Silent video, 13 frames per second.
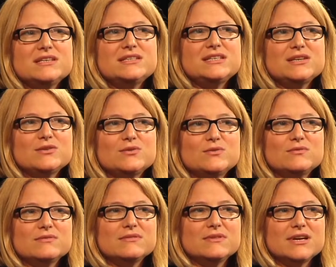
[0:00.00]

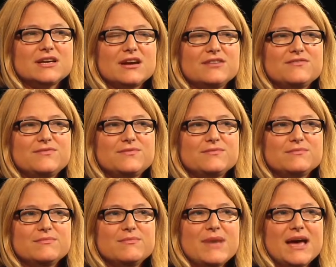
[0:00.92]
until I kind of
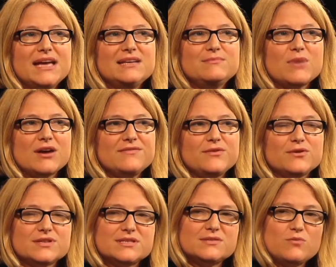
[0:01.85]
made my
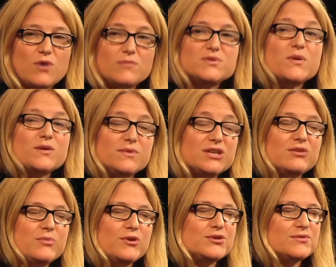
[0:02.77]
first. I was working with a
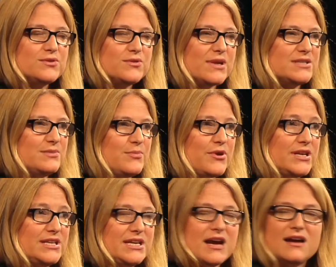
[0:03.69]
commercial director,
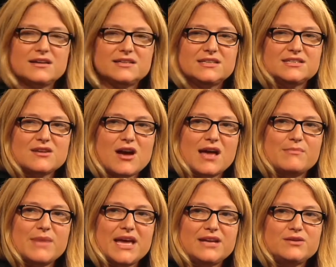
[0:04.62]
Brendan Young, at the
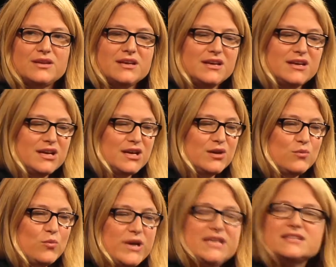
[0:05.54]
time, and
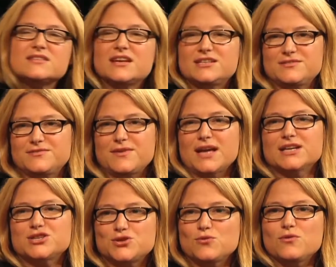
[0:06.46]
we decided to fund
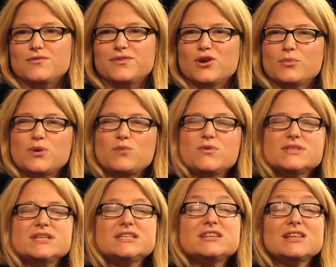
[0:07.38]
a short film. It
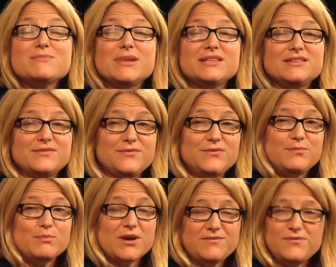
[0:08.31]
wasn't until I made
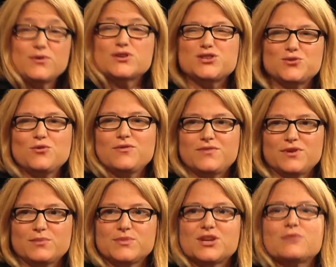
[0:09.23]
my first short
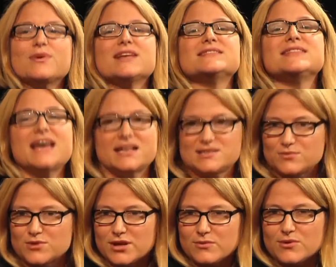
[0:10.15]
film that I realised that's
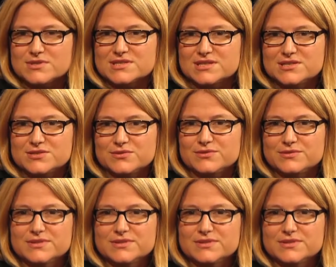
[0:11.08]
what I wanted to do.